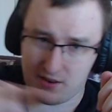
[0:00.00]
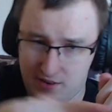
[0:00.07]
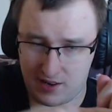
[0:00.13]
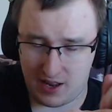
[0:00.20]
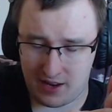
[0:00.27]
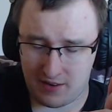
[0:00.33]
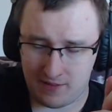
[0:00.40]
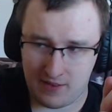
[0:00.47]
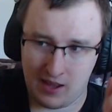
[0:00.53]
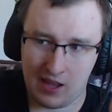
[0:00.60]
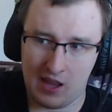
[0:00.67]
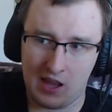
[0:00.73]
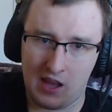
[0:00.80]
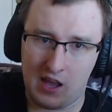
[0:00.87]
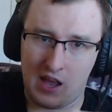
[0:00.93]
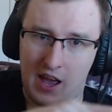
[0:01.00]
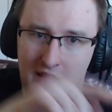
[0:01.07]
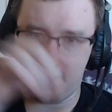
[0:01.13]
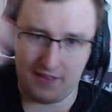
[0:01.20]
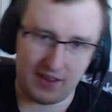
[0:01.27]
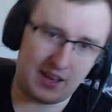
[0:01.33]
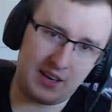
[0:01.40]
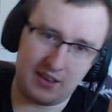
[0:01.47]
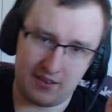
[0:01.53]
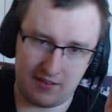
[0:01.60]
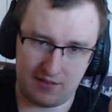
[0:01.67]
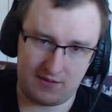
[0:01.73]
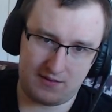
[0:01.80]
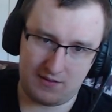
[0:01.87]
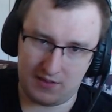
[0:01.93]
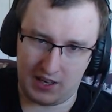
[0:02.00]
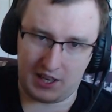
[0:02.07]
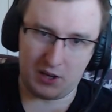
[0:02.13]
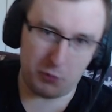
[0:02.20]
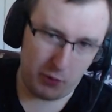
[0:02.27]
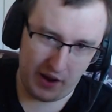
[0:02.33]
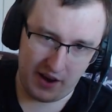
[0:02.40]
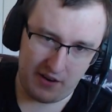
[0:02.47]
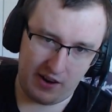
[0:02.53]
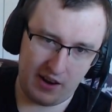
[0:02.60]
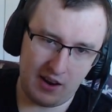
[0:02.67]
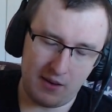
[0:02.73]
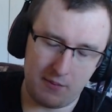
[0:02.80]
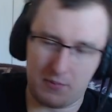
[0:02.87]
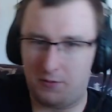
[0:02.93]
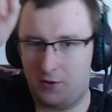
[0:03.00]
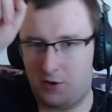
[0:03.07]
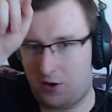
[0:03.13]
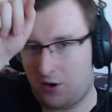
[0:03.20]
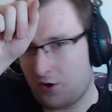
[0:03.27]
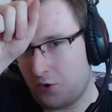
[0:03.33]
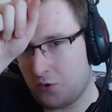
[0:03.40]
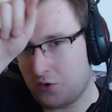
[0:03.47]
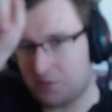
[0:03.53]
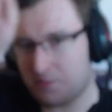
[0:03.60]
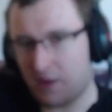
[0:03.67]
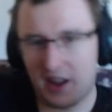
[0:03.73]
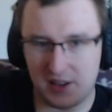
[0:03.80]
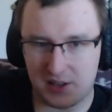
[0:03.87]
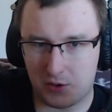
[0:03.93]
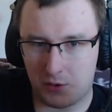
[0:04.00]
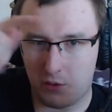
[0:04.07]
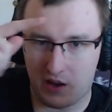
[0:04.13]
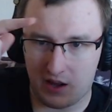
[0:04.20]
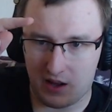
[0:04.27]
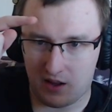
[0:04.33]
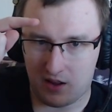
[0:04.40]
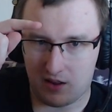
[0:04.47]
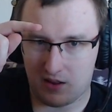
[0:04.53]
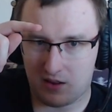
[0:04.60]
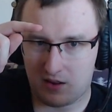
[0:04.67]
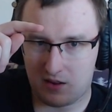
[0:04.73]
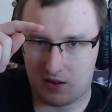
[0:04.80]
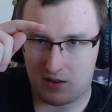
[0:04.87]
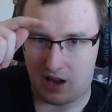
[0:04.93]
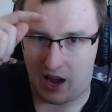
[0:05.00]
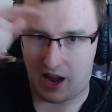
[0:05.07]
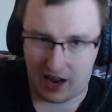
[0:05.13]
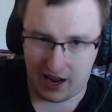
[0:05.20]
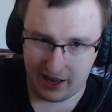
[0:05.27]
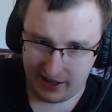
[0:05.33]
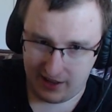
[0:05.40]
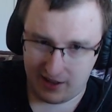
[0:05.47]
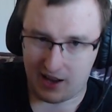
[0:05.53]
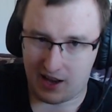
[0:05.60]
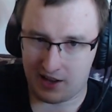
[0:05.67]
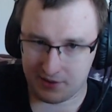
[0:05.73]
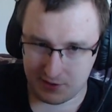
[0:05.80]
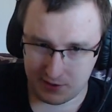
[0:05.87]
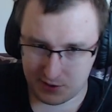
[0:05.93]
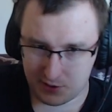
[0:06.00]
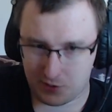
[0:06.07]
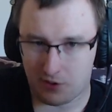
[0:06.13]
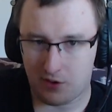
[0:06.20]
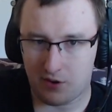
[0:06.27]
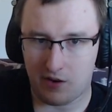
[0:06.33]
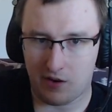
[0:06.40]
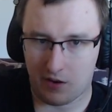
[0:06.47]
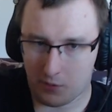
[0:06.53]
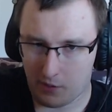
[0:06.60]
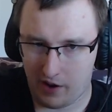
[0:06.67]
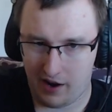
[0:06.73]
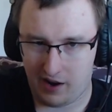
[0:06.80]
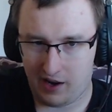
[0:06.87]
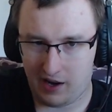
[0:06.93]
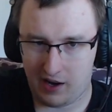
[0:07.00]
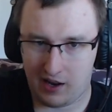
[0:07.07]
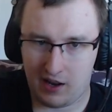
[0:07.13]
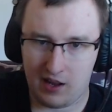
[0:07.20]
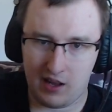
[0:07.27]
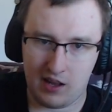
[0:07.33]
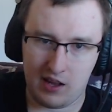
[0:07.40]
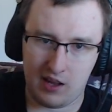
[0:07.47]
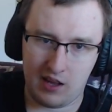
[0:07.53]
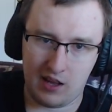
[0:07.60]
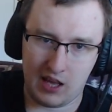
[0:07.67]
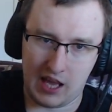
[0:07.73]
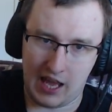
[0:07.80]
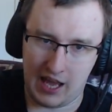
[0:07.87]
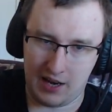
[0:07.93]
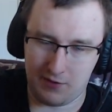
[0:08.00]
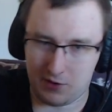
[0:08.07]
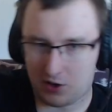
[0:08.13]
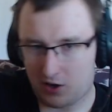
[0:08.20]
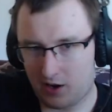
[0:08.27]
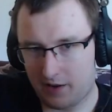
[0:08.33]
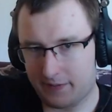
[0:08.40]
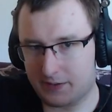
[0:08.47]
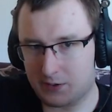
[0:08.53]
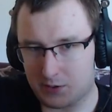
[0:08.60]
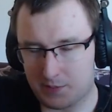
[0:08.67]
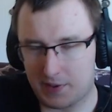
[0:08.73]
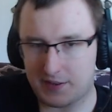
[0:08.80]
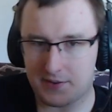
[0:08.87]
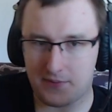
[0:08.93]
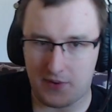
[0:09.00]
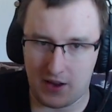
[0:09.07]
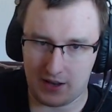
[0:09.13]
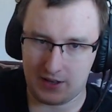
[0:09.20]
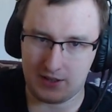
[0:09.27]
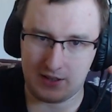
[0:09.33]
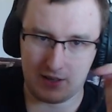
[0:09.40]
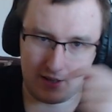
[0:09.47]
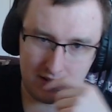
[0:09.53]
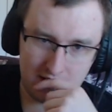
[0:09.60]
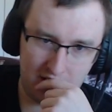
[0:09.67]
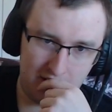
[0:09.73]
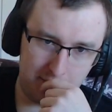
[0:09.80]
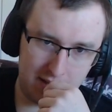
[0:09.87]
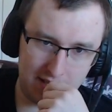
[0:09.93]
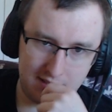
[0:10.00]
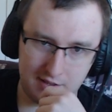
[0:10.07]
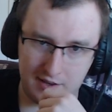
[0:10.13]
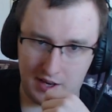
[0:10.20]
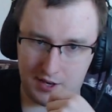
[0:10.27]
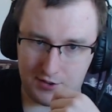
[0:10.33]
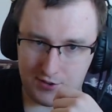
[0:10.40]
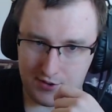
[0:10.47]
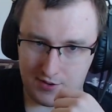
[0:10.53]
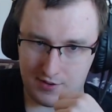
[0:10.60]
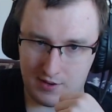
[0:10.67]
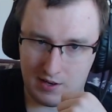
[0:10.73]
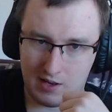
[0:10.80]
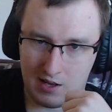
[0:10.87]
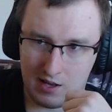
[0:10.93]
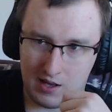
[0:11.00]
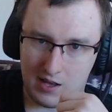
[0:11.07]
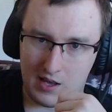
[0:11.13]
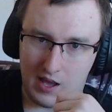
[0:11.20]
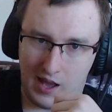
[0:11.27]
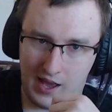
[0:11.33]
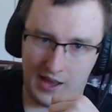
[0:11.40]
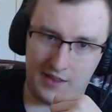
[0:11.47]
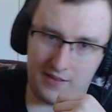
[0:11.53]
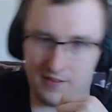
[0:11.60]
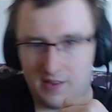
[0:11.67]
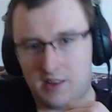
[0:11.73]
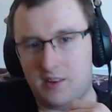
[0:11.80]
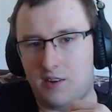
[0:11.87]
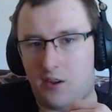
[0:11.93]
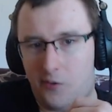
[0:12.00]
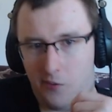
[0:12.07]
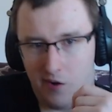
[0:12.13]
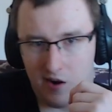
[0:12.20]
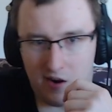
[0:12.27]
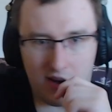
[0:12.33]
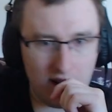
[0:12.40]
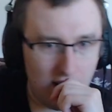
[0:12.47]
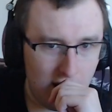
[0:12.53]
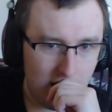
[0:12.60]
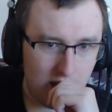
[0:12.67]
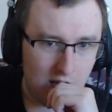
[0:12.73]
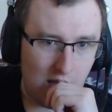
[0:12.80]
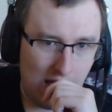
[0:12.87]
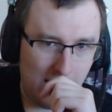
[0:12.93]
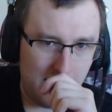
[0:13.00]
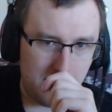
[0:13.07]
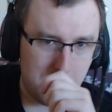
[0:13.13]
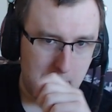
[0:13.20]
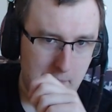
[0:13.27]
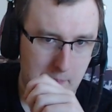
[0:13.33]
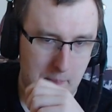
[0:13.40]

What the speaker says: than, and then like query, but we're gonna use MySQL I underscore query, and we're gonna have to specify the database connection and then the query. Um,